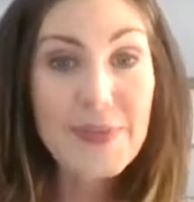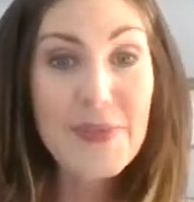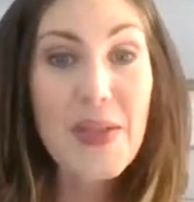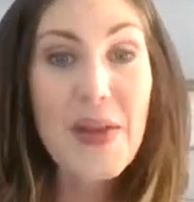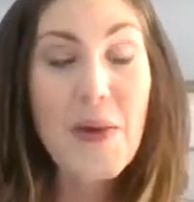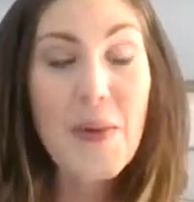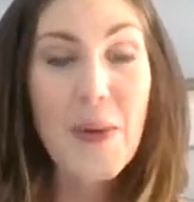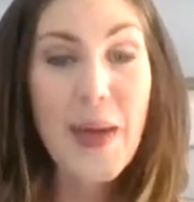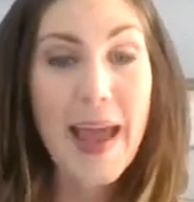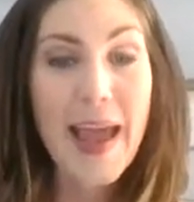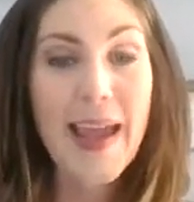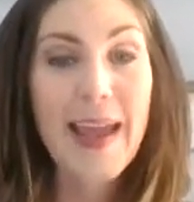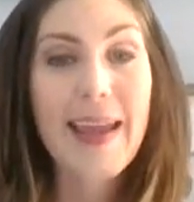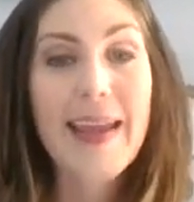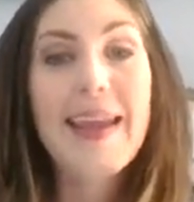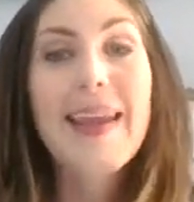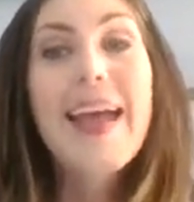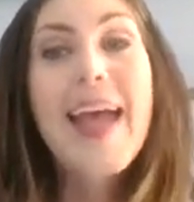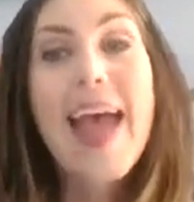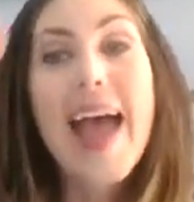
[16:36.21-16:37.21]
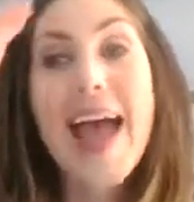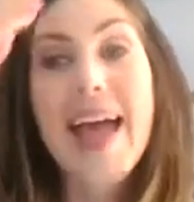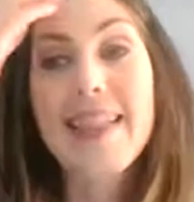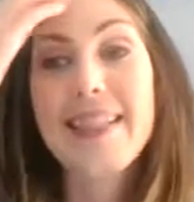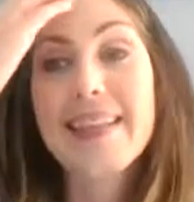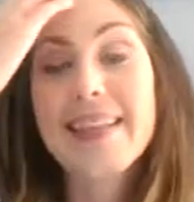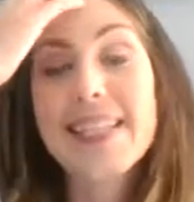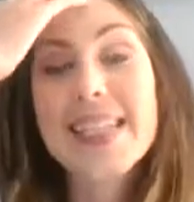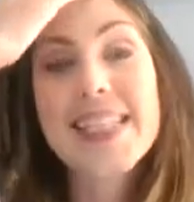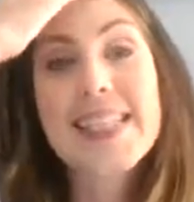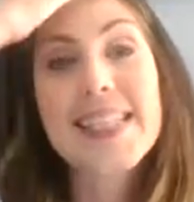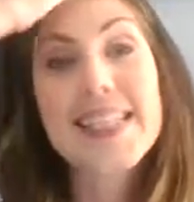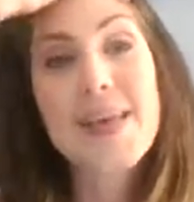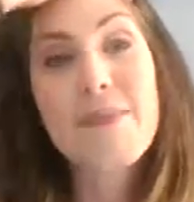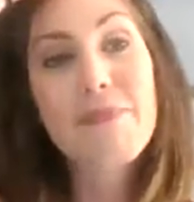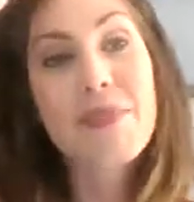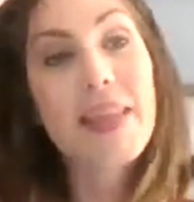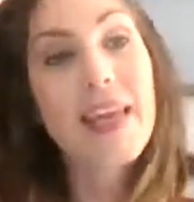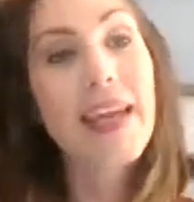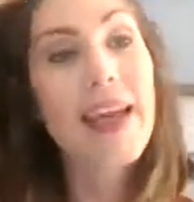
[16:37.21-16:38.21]
Okay. And this is
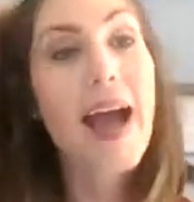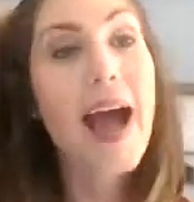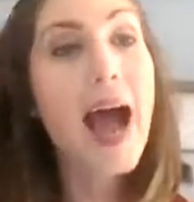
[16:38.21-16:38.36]
something